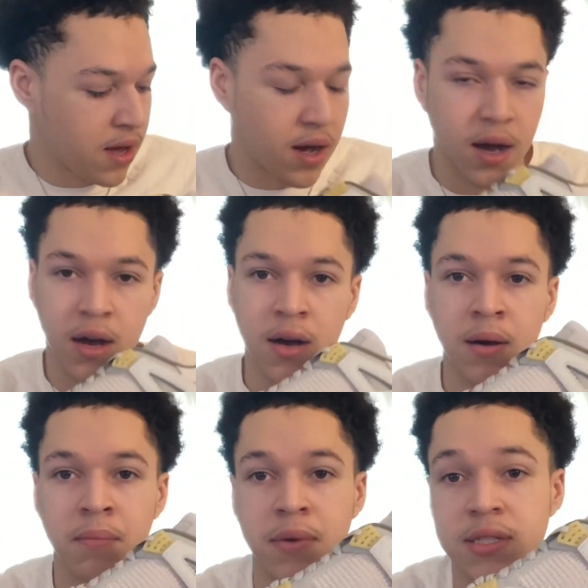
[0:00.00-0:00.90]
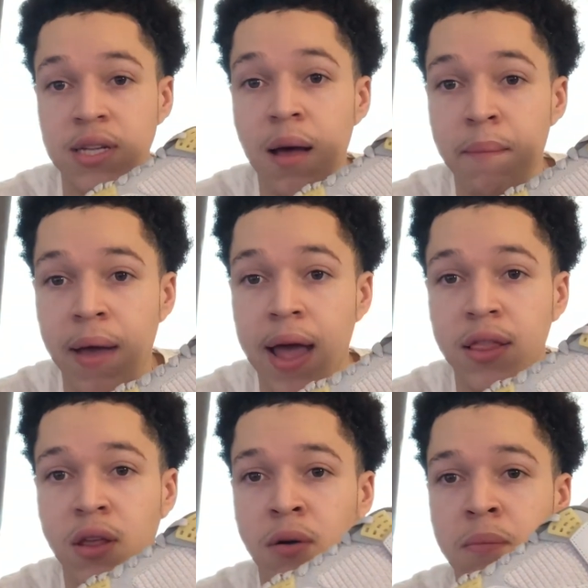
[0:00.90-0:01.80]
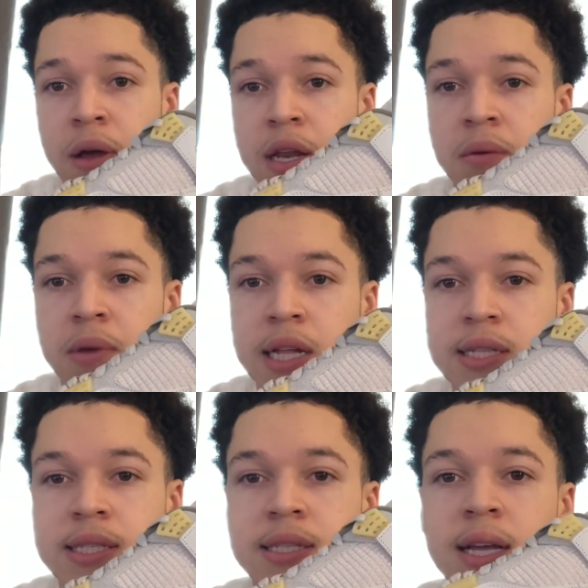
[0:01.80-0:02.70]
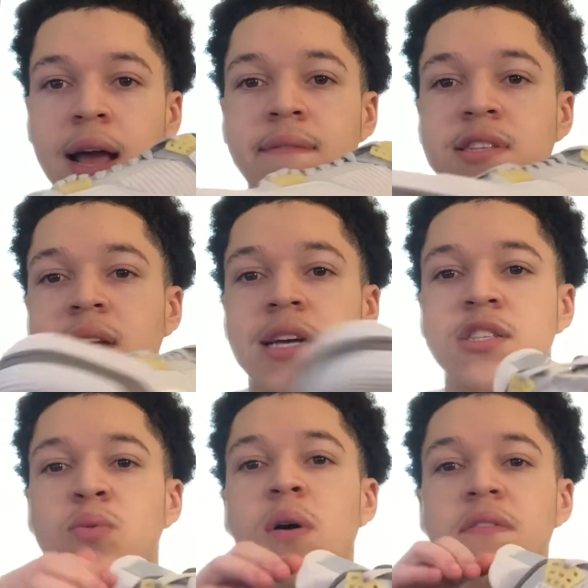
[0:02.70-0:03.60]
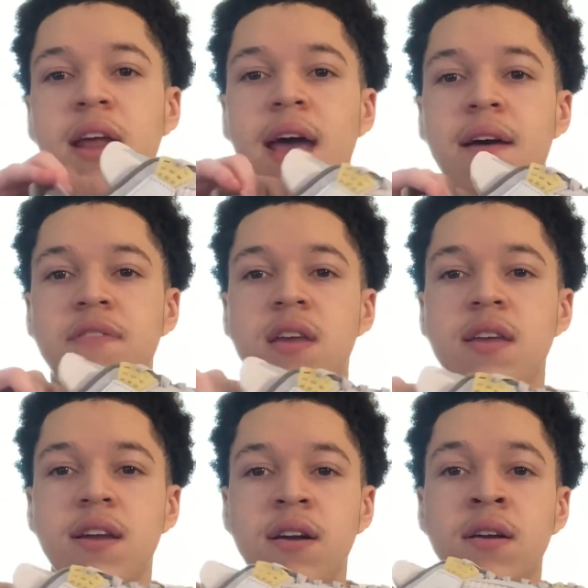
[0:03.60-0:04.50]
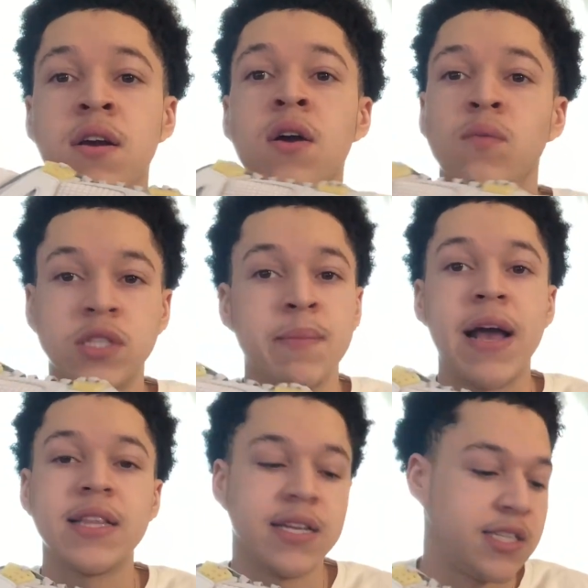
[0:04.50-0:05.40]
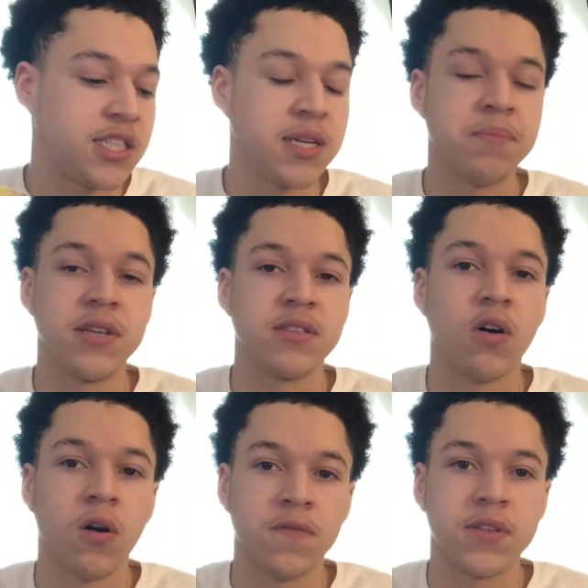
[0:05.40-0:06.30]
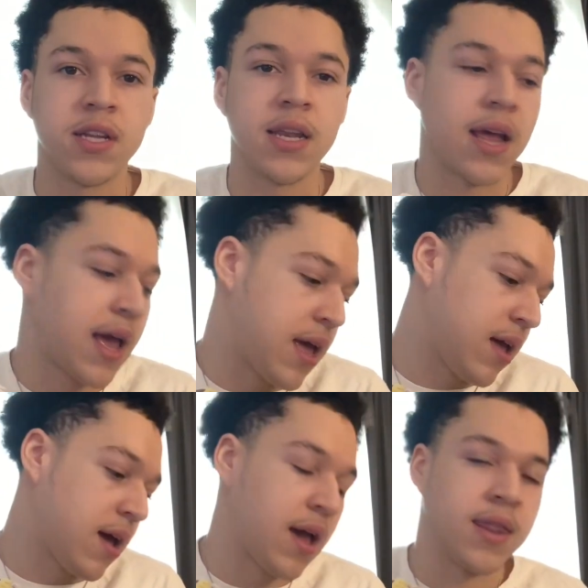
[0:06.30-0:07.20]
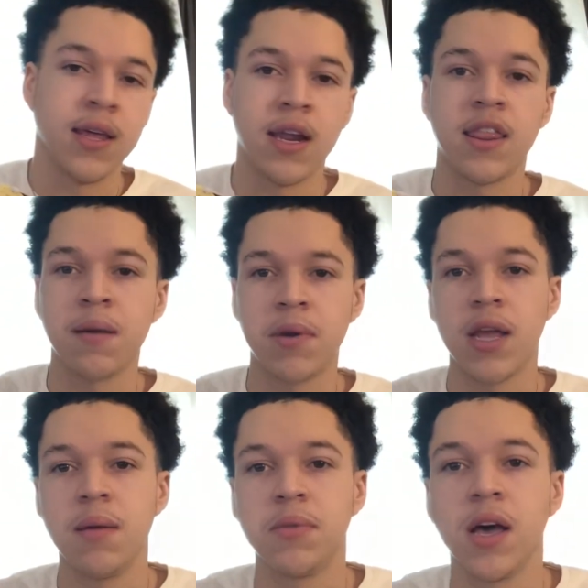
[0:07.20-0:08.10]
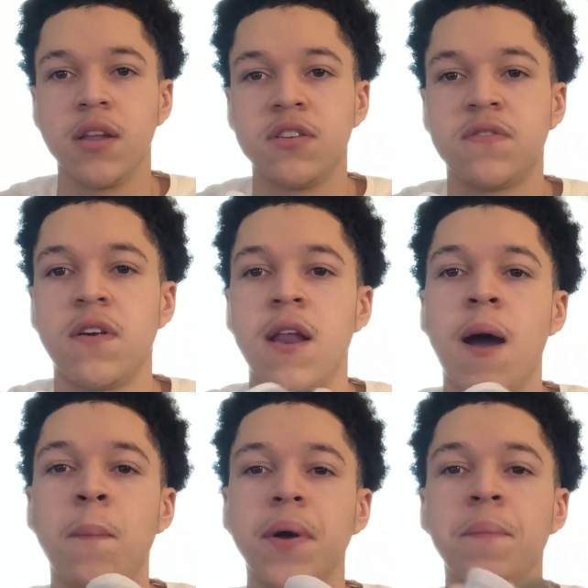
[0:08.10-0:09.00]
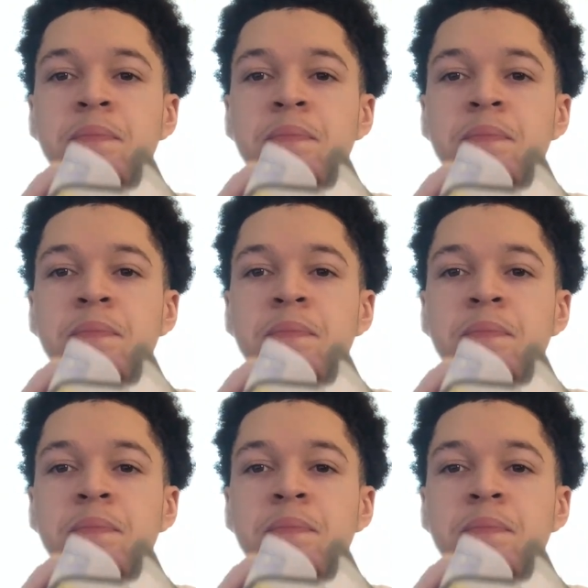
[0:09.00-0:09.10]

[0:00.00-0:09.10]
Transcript: It's not bad though by any means. I have a size 12.5 here, which I'm actually going to ship this off today, and then I think I'm going to keep the others for now. But